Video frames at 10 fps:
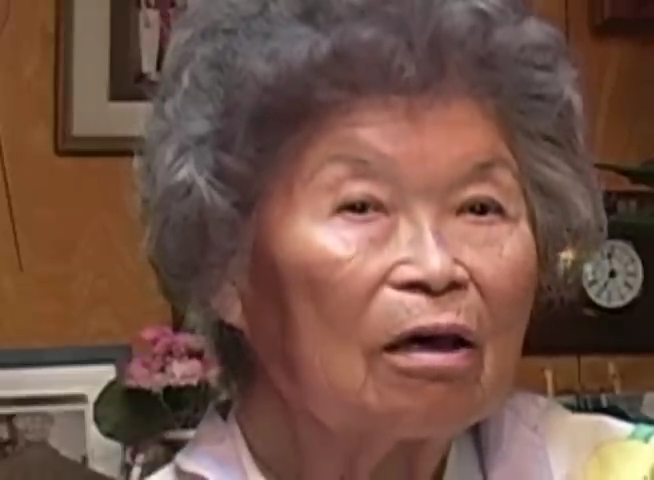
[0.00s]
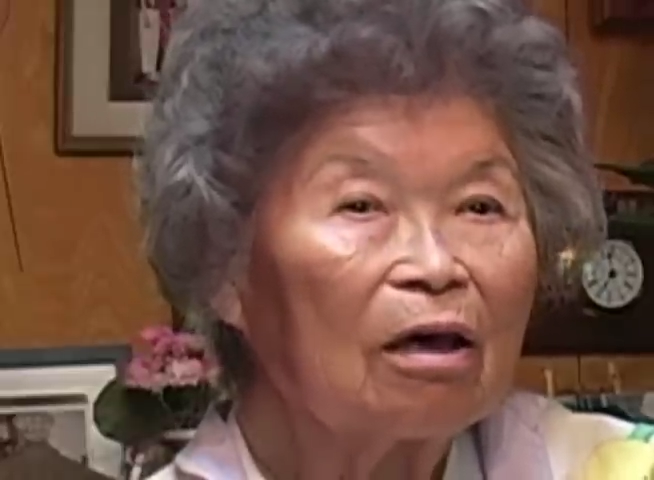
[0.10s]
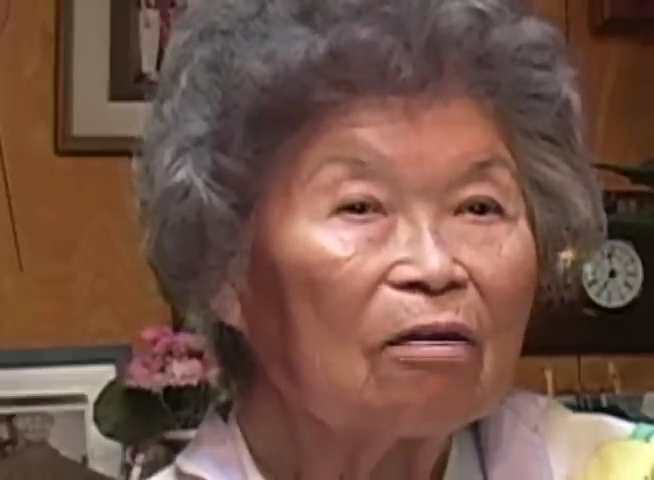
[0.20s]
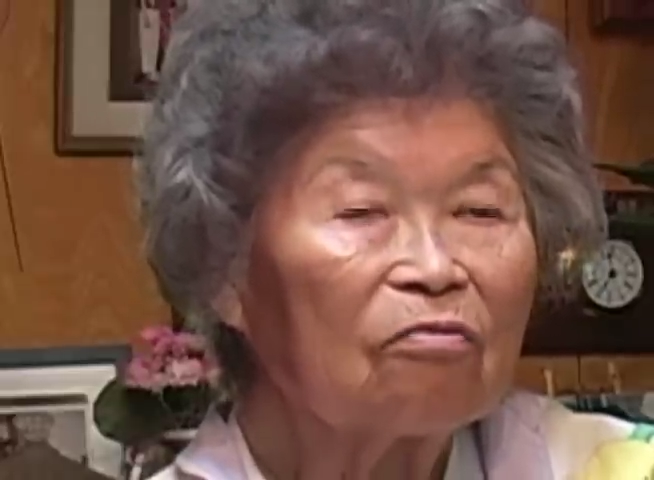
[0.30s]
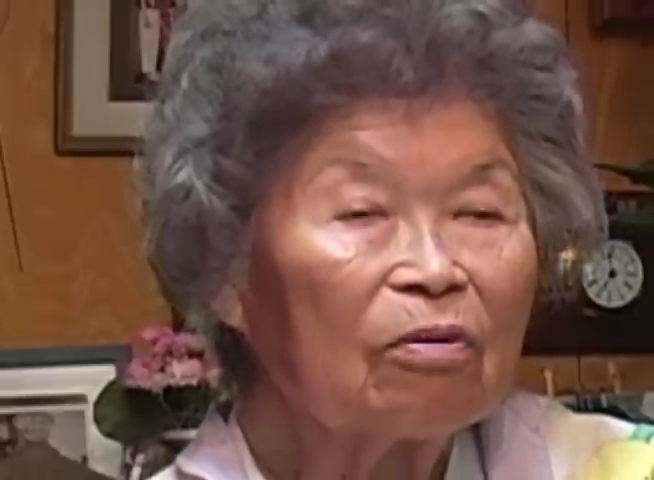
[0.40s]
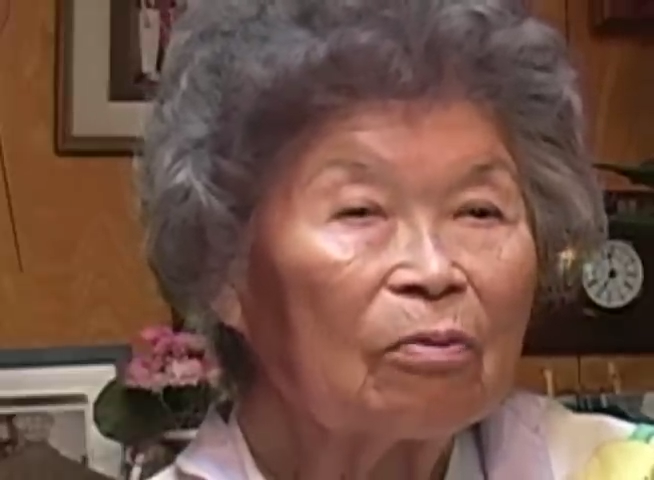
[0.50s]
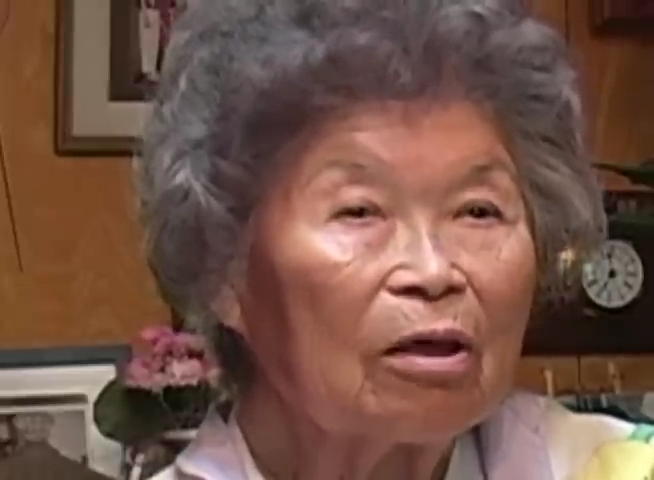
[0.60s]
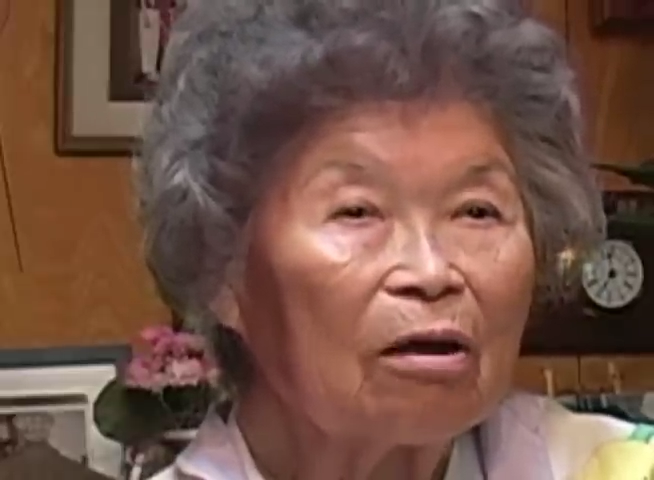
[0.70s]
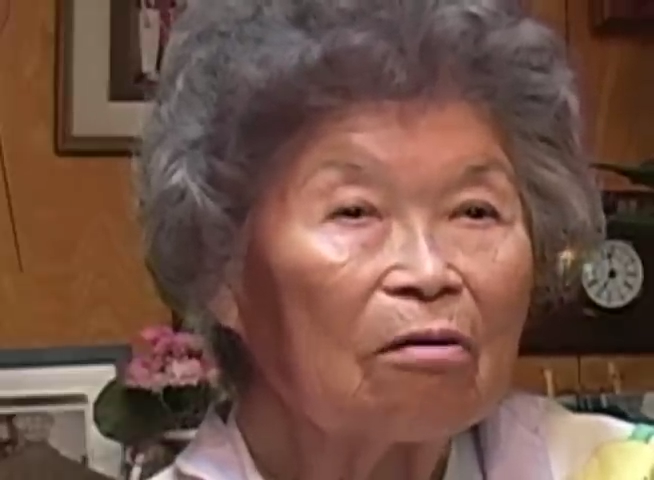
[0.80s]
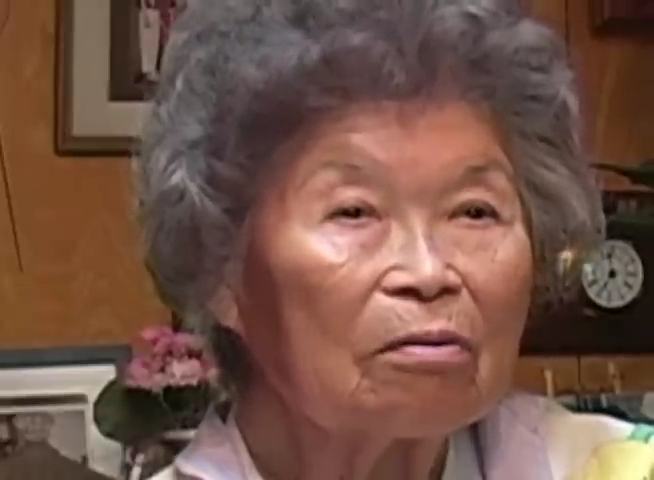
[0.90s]
And from
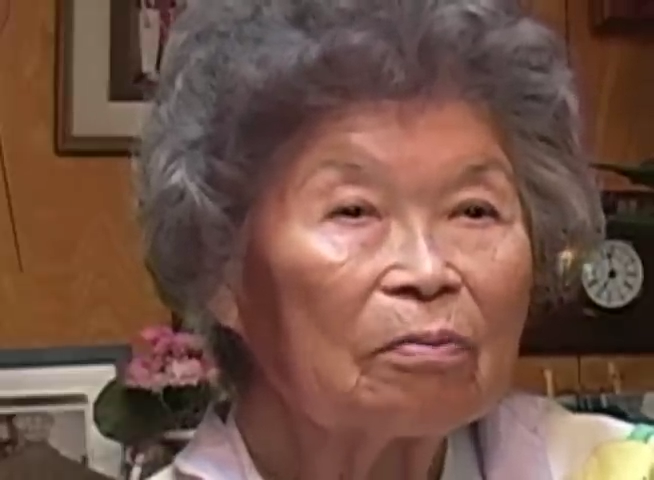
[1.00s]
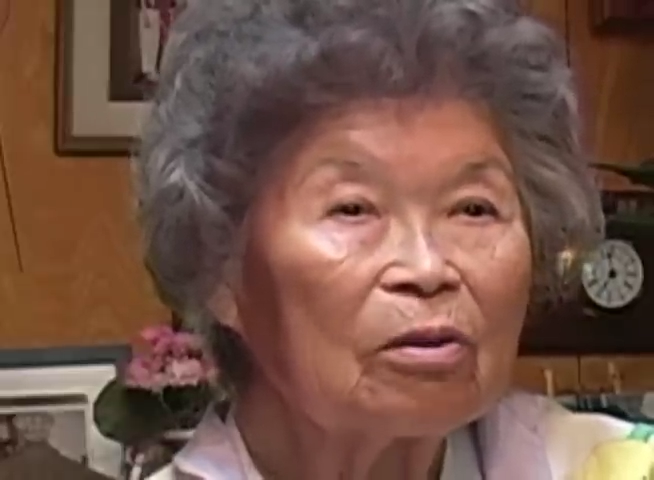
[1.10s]
there,